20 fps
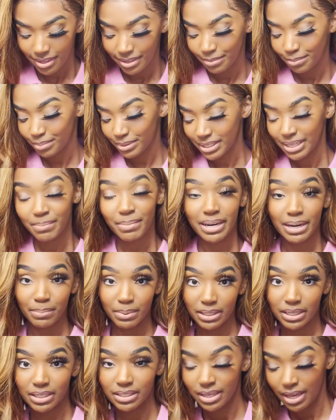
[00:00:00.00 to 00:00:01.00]
Somebody
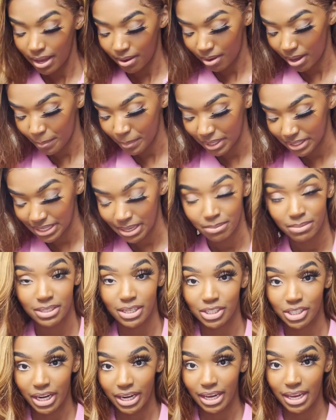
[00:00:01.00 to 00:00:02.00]
please count how many times I
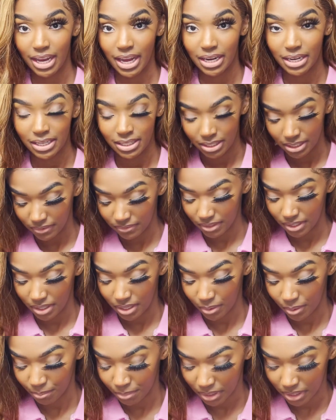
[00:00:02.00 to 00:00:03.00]
said Aina in this video
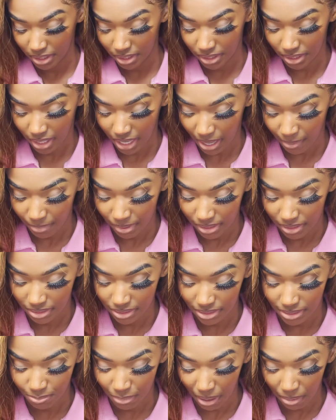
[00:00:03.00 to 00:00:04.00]
and put it in the comments.
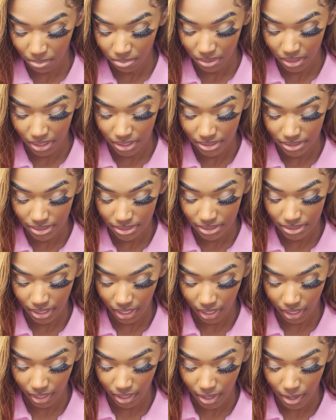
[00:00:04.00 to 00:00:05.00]
It's probably
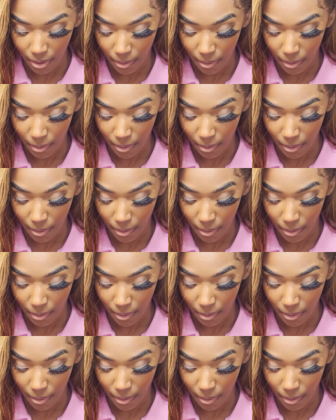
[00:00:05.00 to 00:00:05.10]
insane.